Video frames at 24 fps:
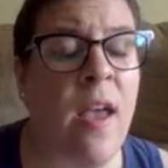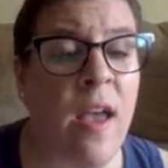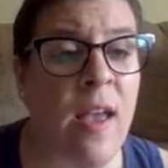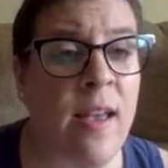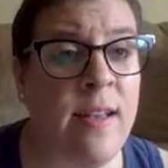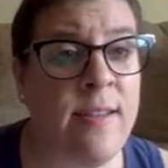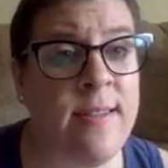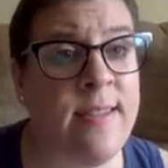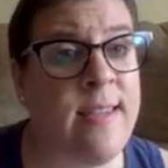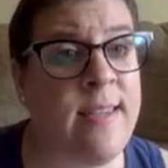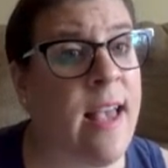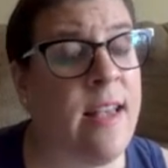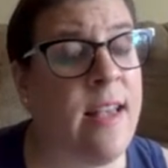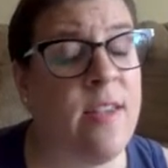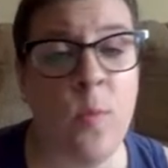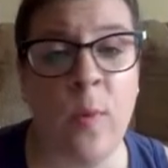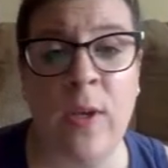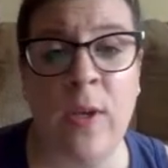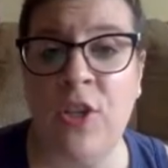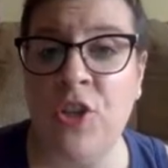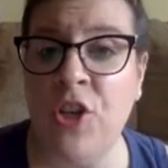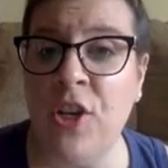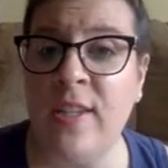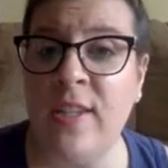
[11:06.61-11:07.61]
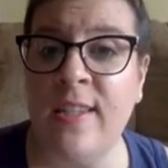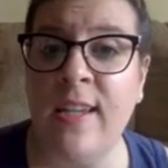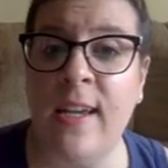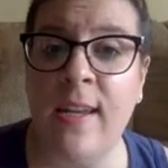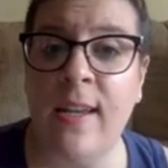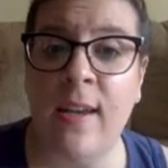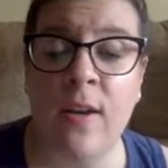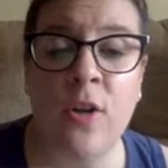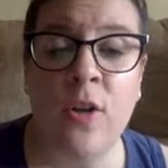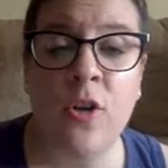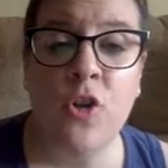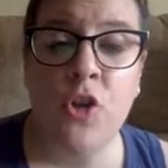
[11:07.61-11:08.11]
It says we just need
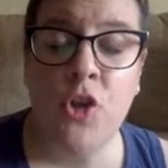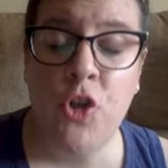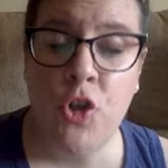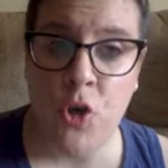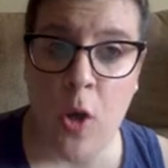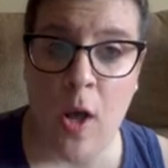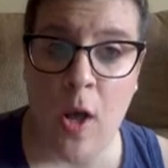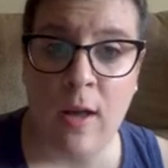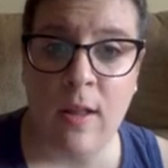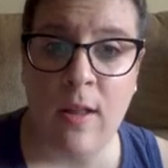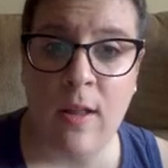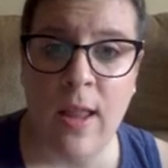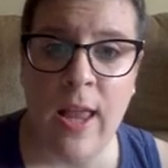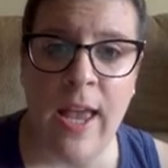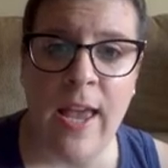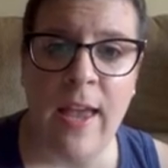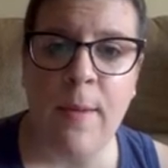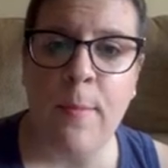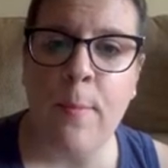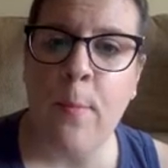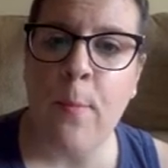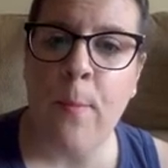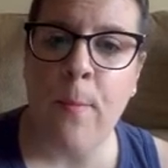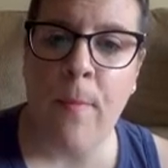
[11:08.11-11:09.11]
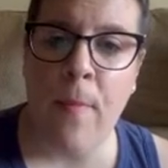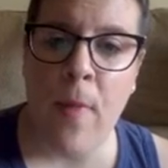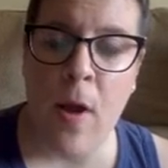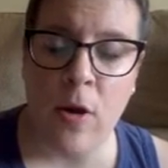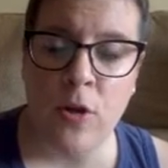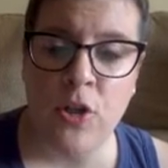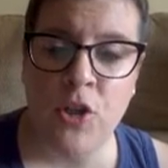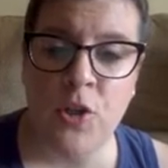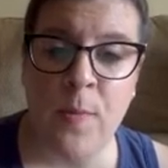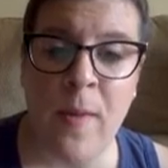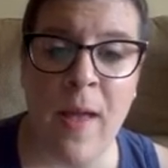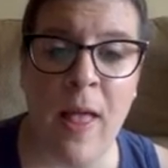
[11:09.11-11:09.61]
chocolate,
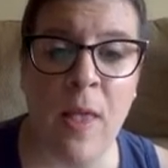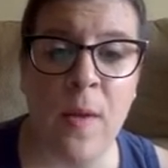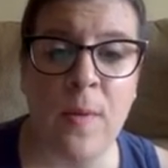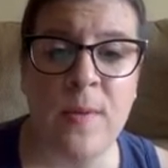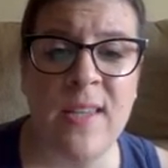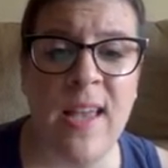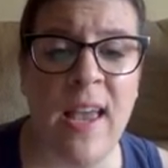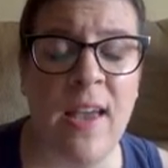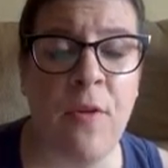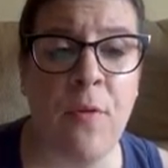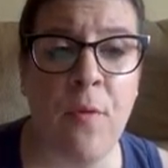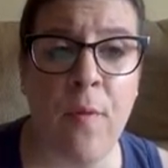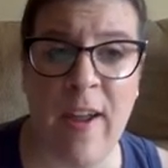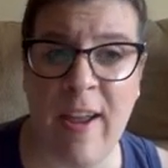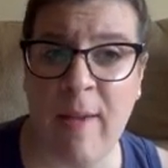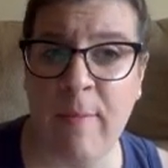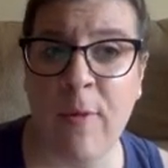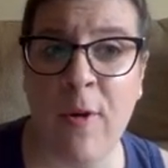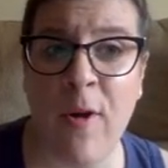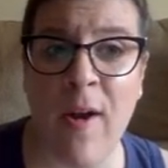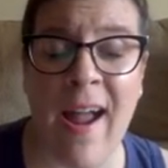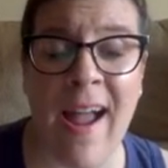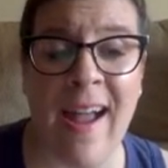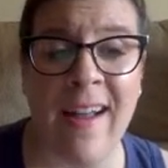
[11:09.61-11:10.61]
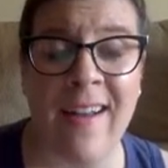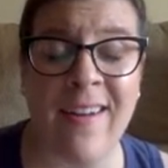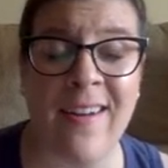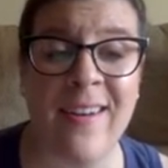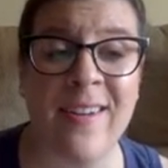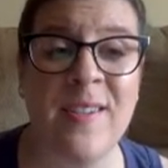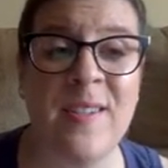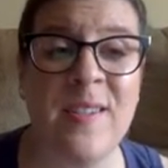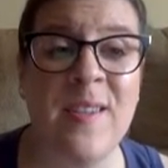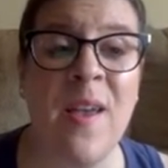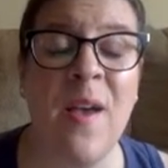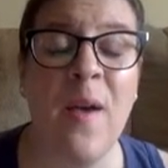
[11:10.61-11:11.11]
marshmallows, and graham
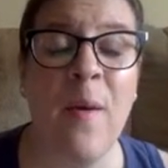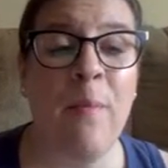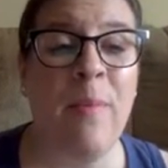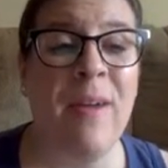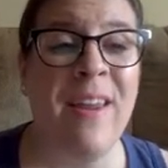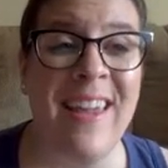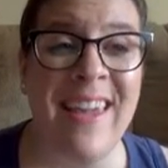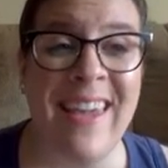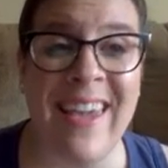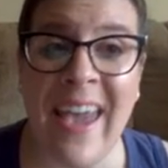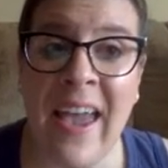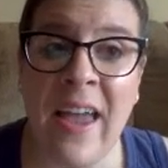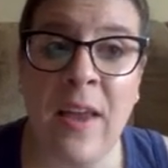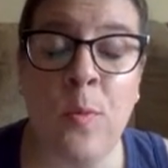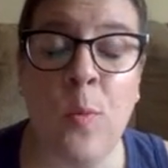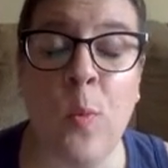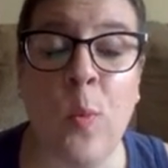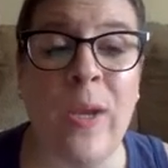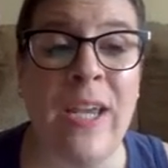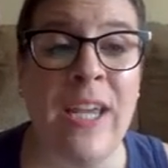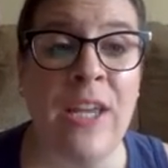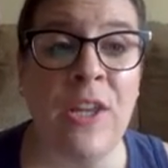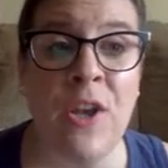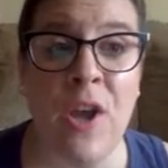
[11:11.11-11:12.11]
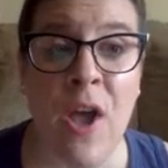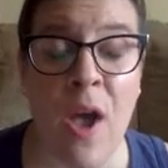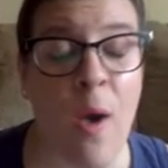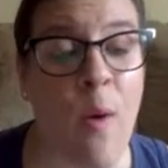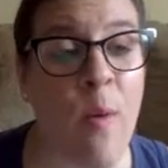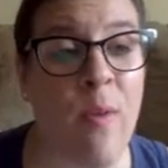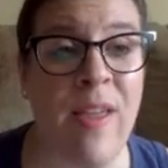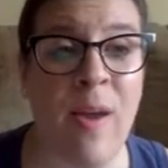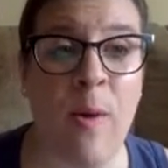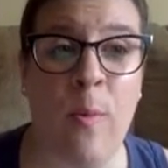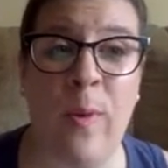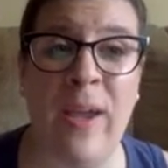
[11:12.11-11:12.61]
crackers. But again, we know
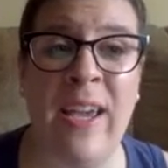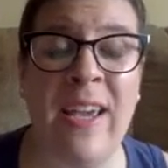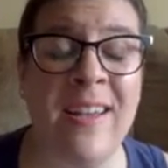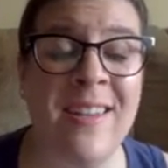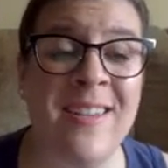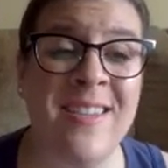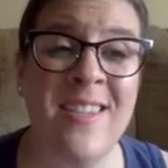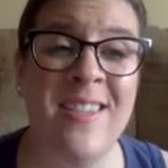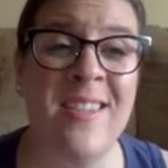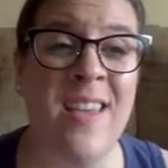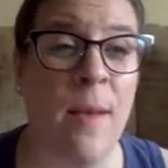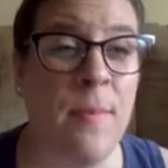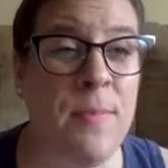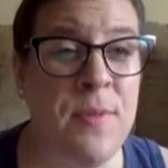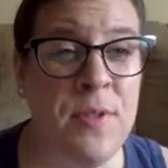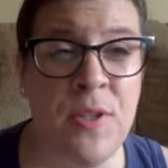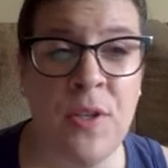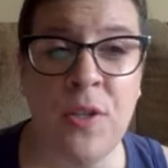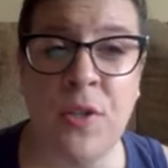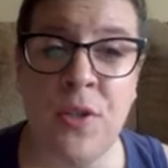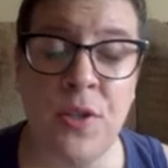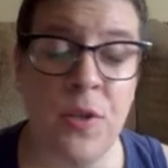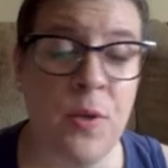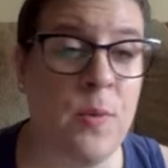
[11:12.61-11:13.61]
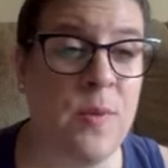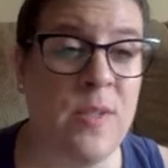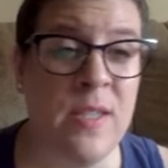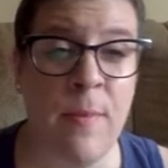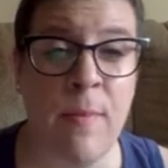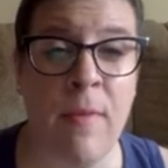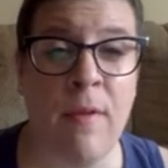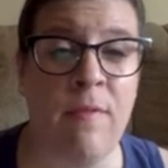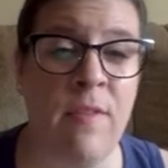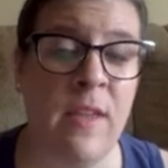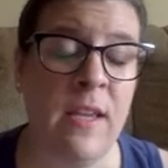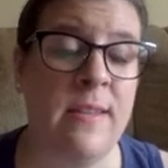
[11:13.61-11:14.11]
that we can substitute some
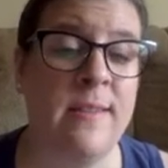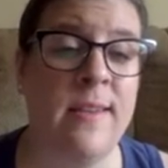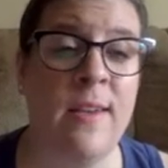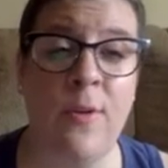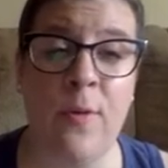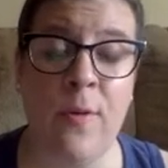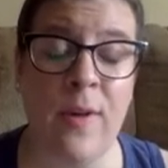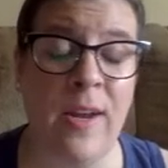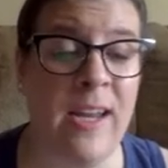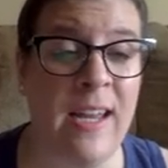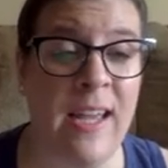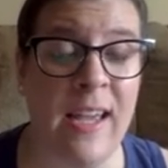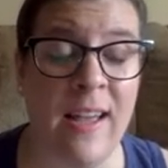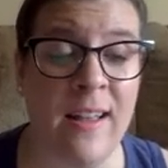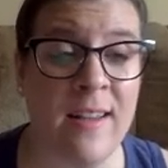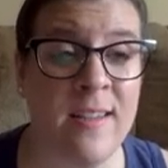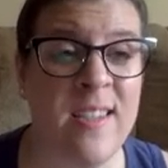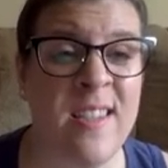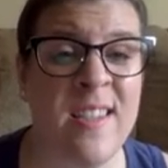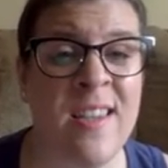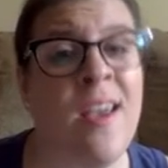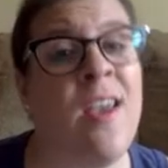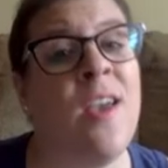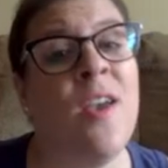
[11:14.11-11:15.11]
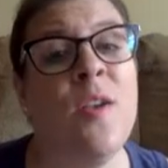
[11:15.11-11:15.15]
of these ingredients.